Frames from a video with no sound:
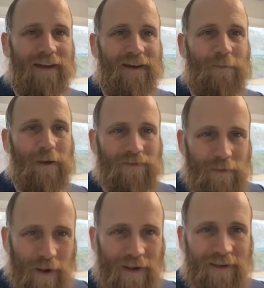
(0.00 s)
we have
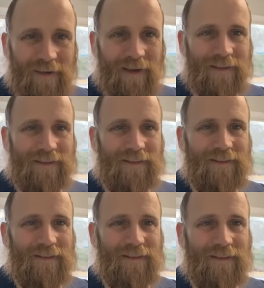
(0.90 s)
to recognize
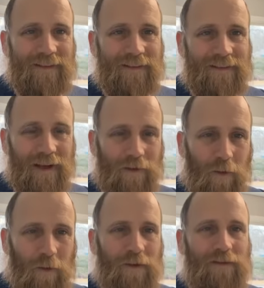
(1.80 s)
that in
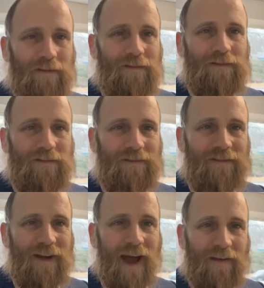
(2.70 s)
order to
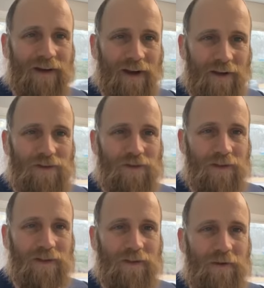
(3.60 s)
have a
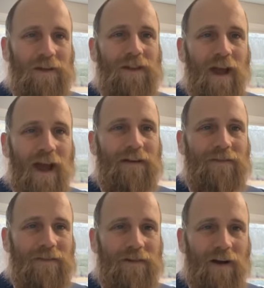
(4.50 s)
country, in order to have
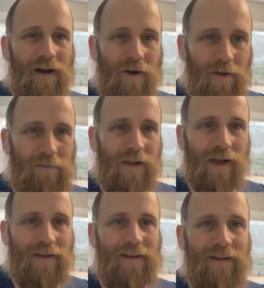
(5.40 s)
our
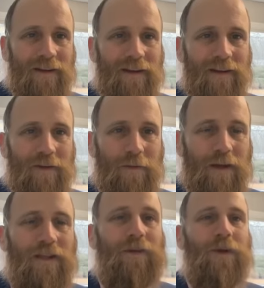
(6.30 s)
homeland, we
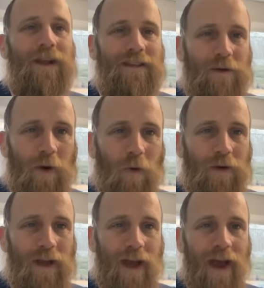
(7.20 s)
need to realize that we're
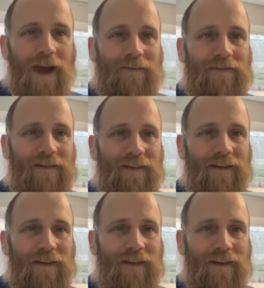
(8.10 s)
only a half.
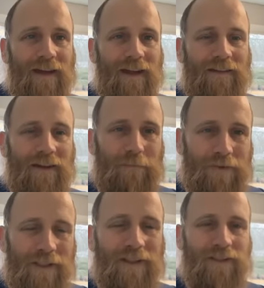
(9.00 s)
And to
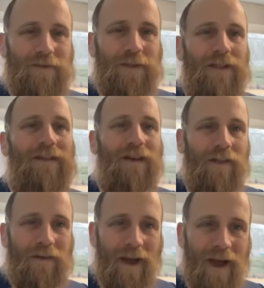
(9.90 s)
complete us, we need the
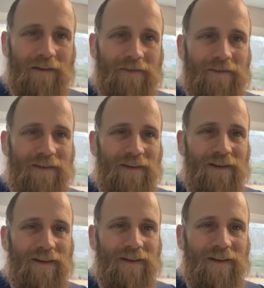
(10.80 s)
other half.
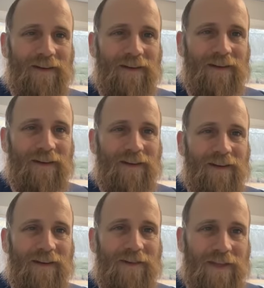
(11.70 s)

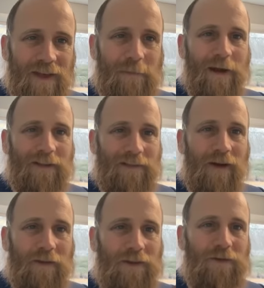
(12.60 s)
If you think about the
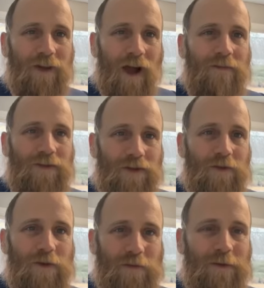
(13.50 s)
other two times the
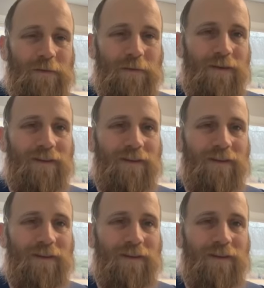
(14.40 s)
Jewish people